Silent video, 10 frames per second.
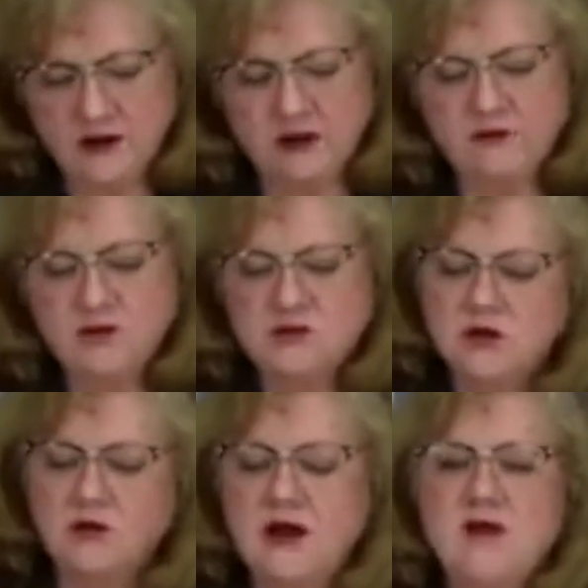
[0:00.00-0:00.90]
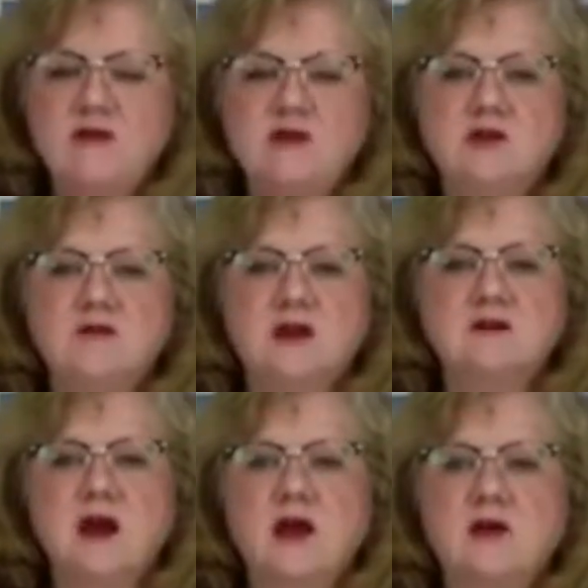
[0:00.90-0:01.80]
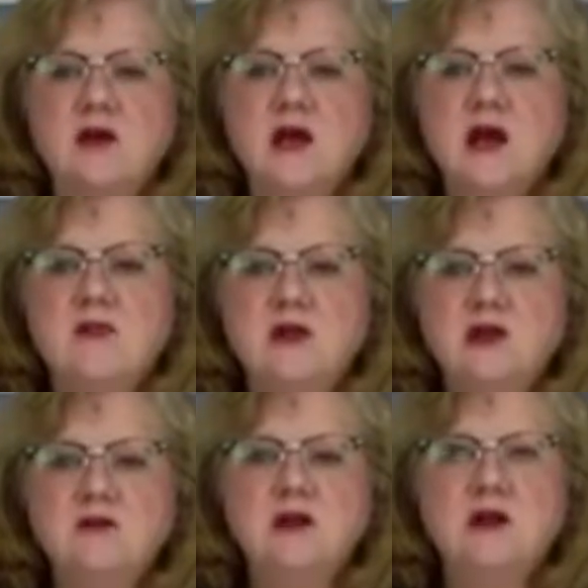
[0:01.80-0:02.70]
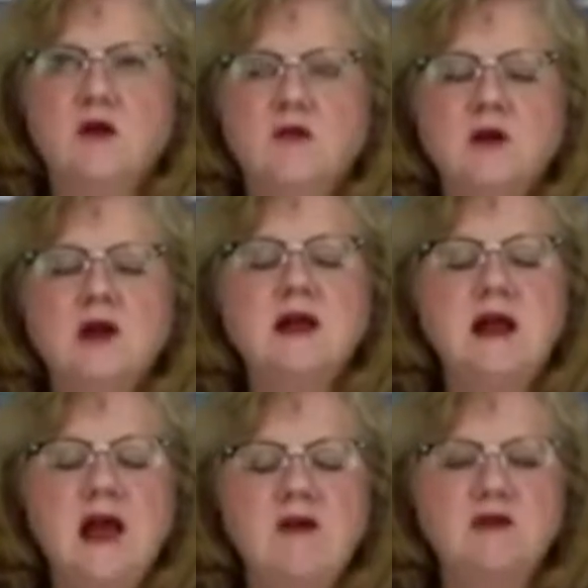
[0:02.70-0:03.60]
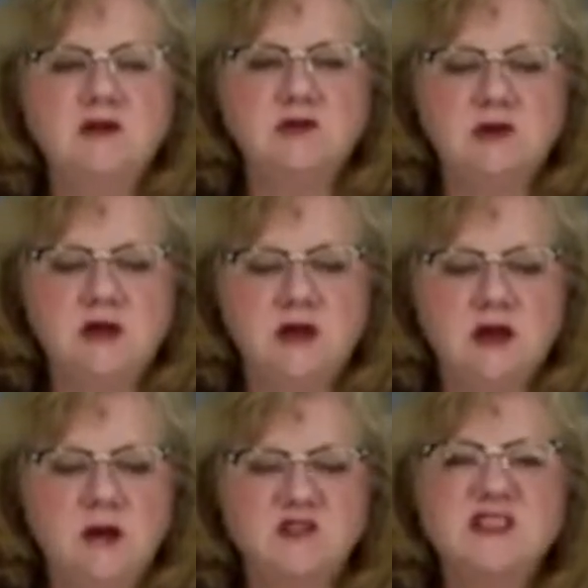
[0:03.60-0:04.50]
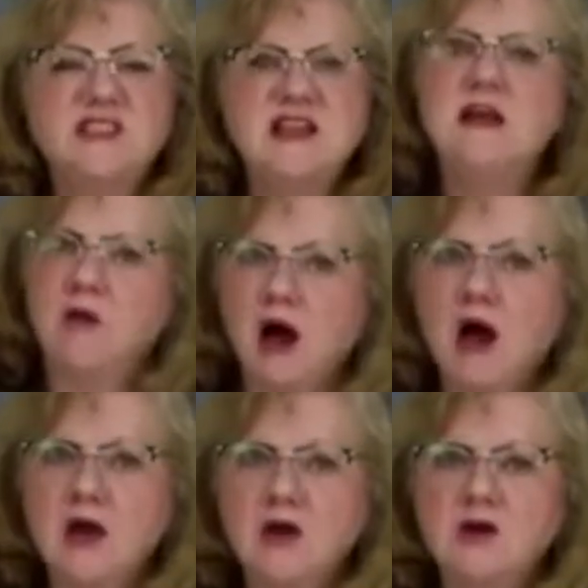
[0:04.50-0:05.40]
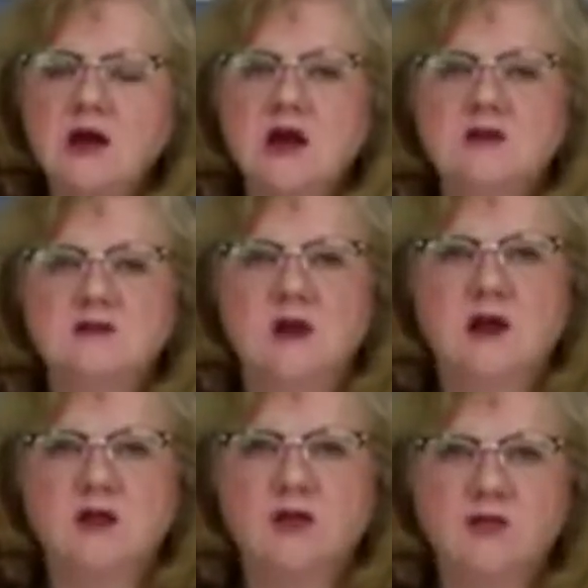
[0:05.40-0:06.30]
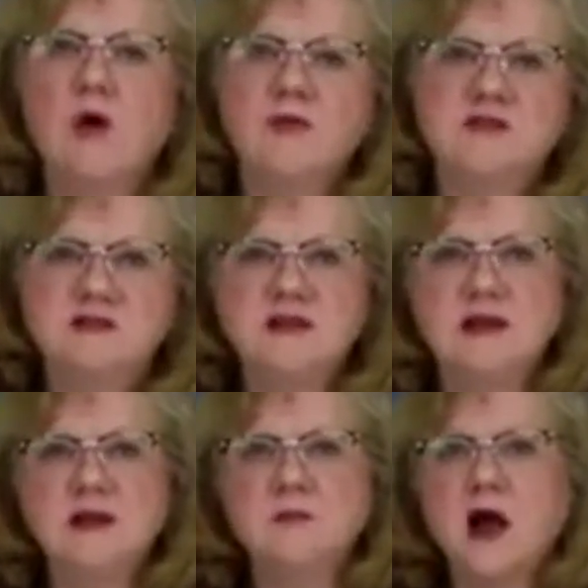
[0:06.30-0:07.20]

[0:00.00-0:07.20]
If you don't have a Dew Fix iron, then you need a really heavy-duty steam iron so it can throw the steam.